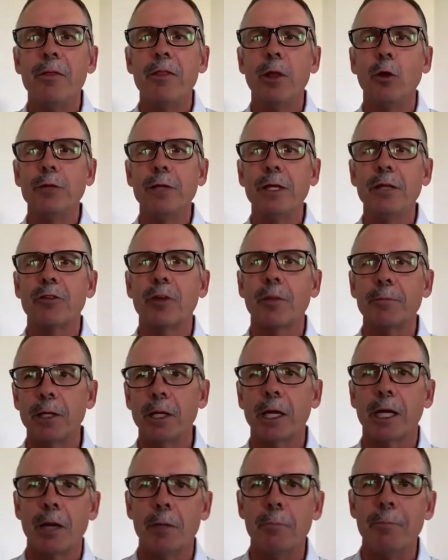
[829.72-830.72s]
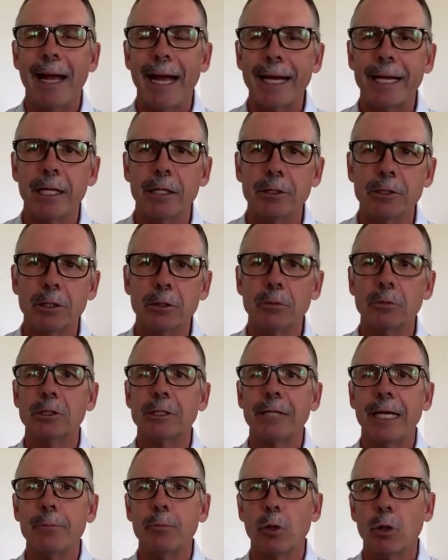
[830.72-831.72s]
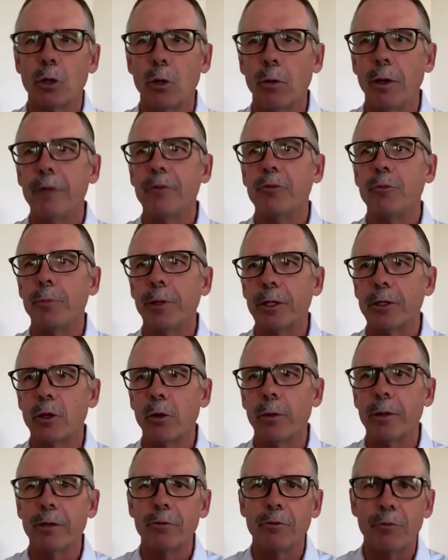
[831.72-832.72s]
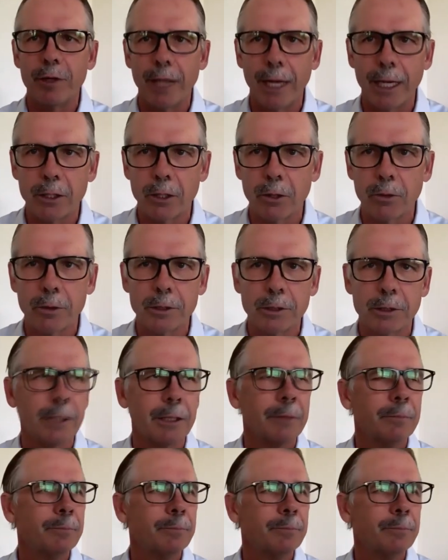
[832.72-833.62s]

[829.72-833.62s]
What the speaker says: they'll need something to come back into stable coins, Bitcoin and fiat currency.